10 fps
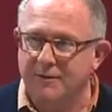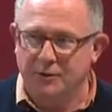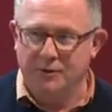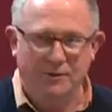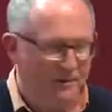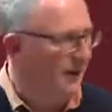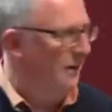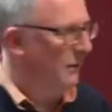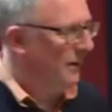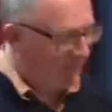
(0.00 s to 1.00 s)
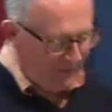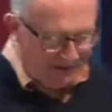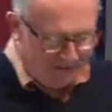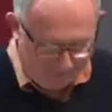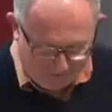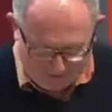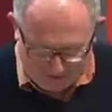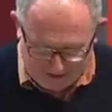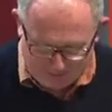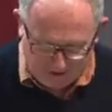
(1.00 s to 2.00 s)
Good, anyway. Excellent,
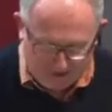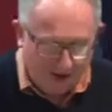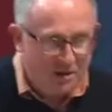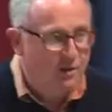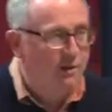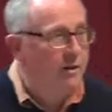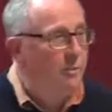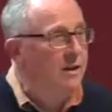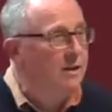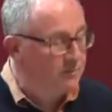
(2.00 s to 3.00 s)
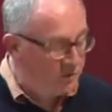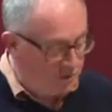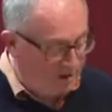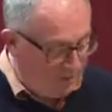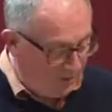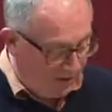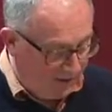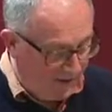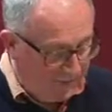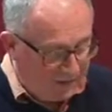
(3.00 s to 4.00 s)
very good. So anyway, welcome to this
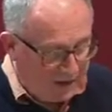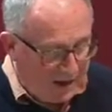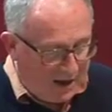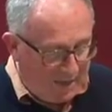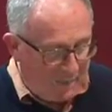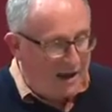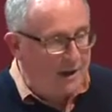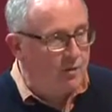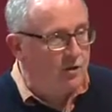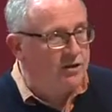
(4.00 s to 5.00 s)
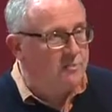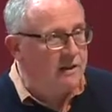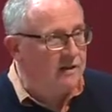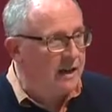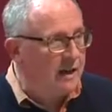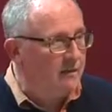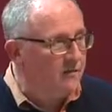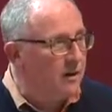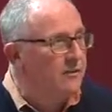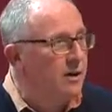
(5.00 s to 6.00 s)
building. I'm going to speak
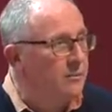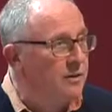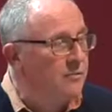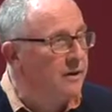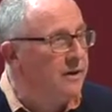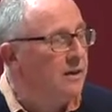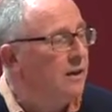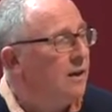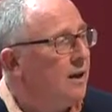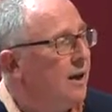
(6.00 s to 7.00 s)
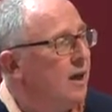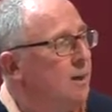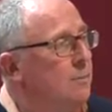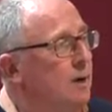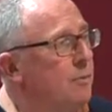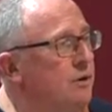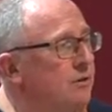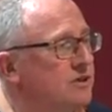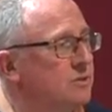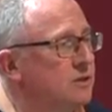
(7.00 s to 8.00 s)
very, very briefly about
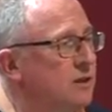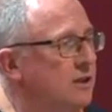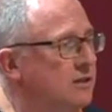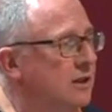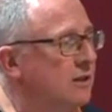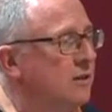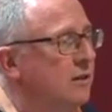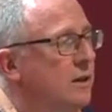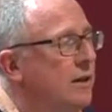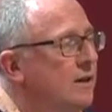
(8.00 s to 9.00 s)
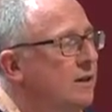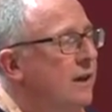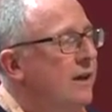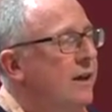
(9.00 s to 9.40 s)
graduate studies here in